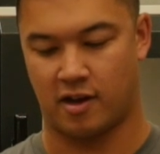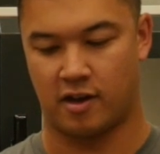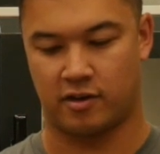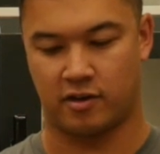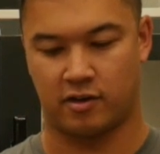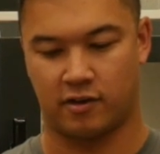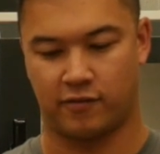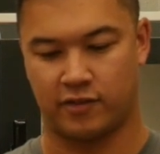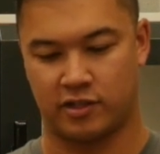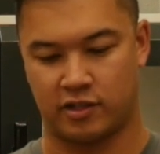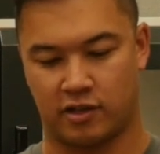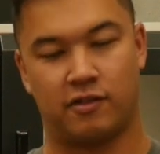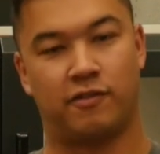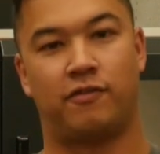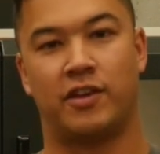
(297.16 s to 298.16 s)
I don't know if it's
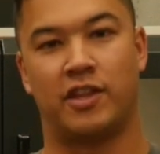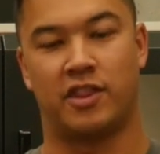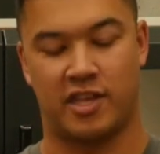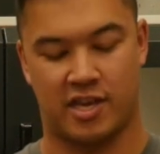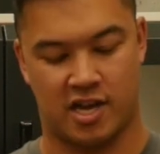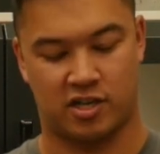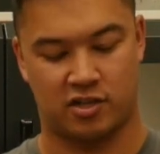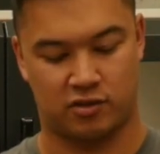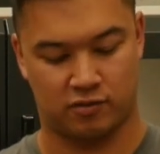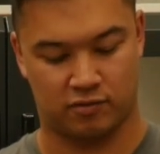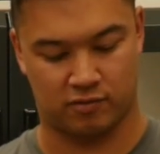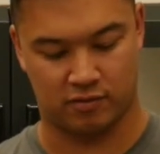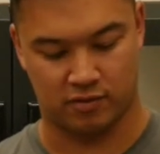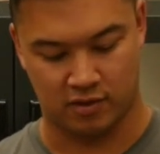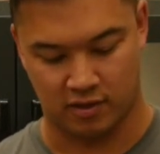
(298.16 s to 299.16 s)
going to fit the
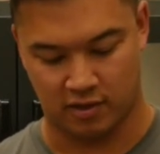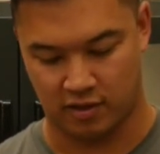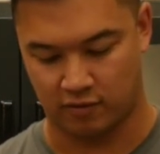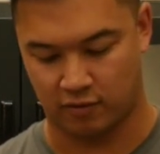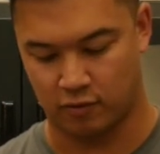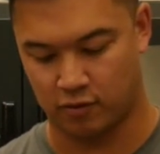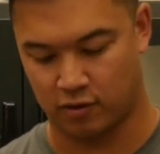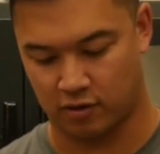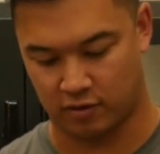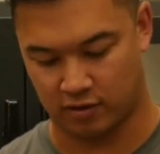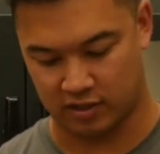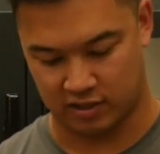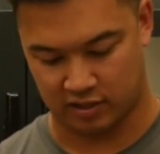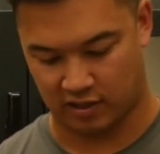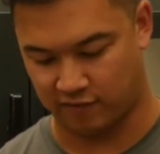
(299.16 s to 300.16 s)
actual hood on.
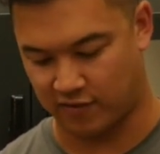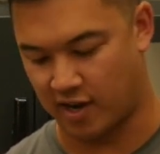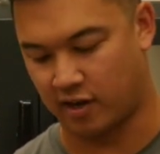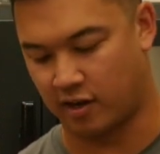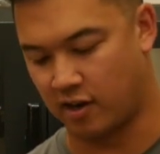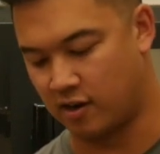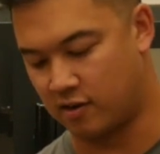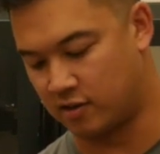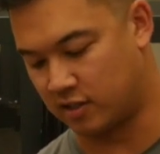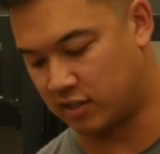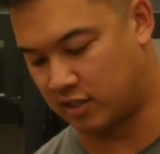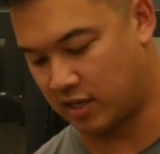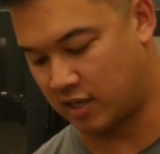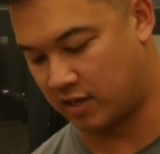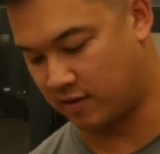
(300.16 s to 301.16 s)
Let's give that a go and just
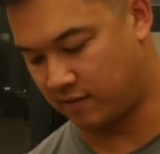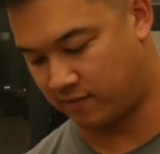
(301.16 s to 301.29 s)
see.